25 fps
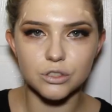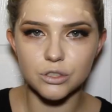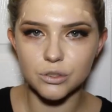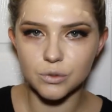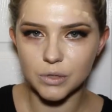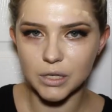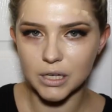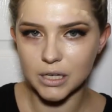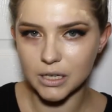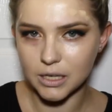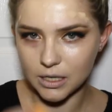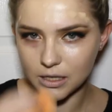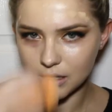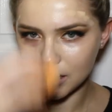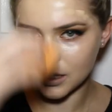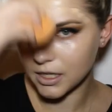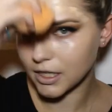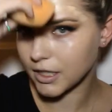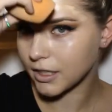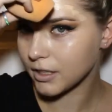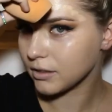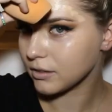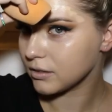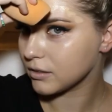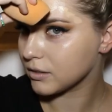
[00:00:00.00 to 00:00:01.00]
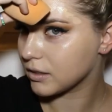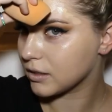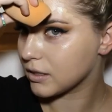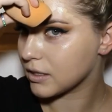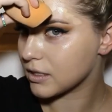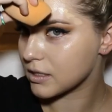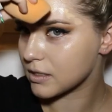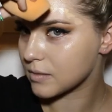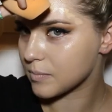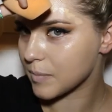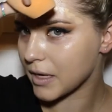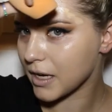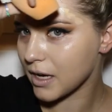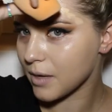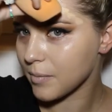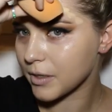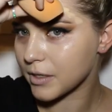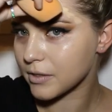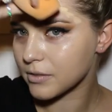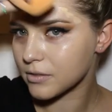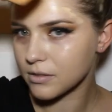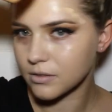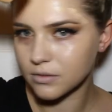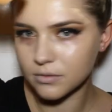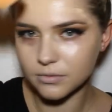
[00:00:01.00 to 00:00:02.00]
to get in there because my
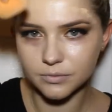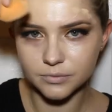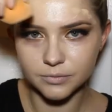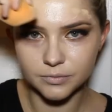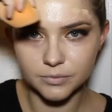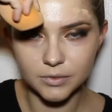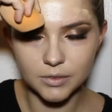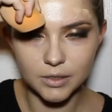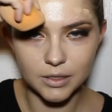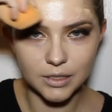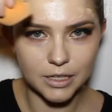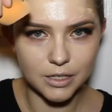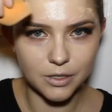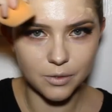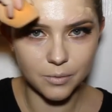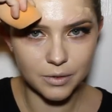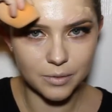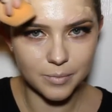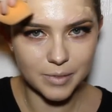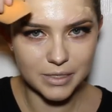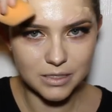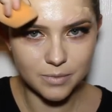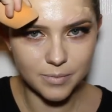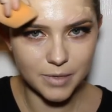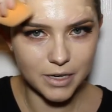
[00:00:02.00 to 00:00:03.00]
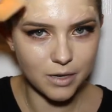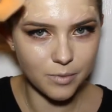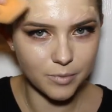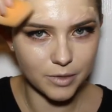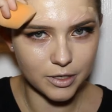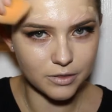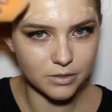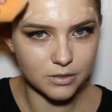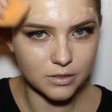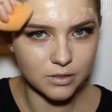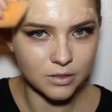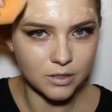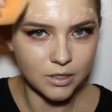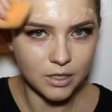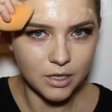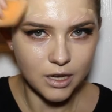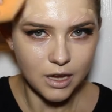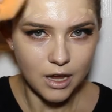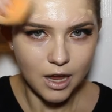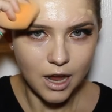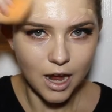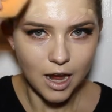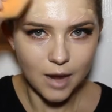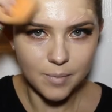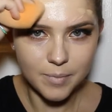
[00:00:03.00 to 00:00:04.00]
eyebrows and I don't want to mess up my eyebrows.
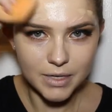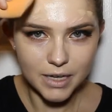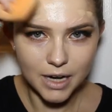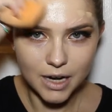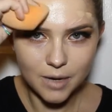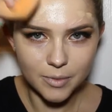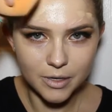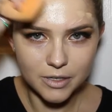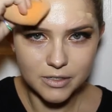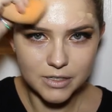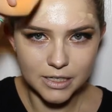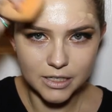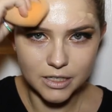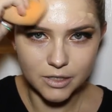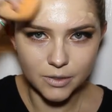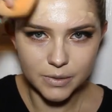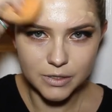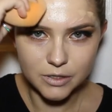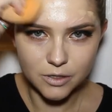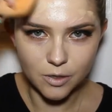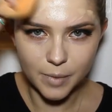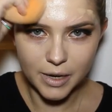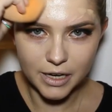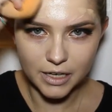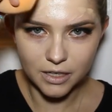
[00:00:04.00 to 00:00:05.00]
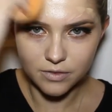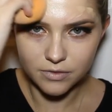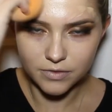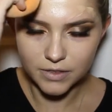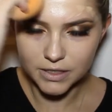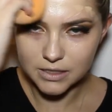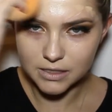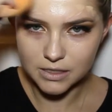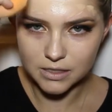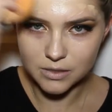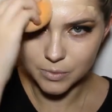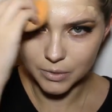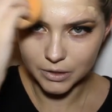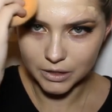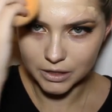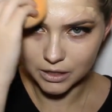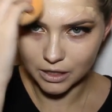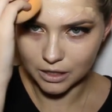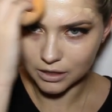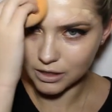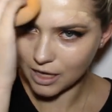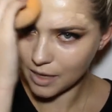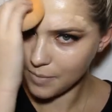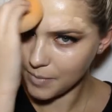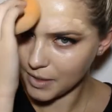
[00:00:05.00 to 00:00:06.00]
I mean, eyebrows I can always go back and fix. It's really
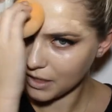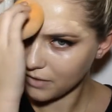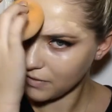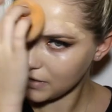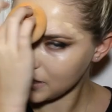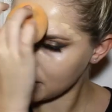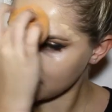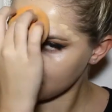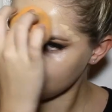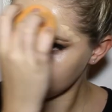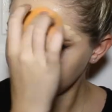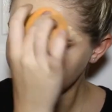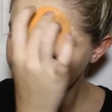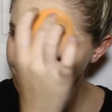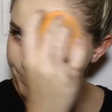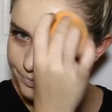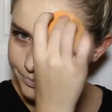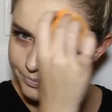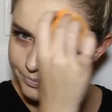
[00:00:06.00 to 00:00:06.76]
not that big of a deal.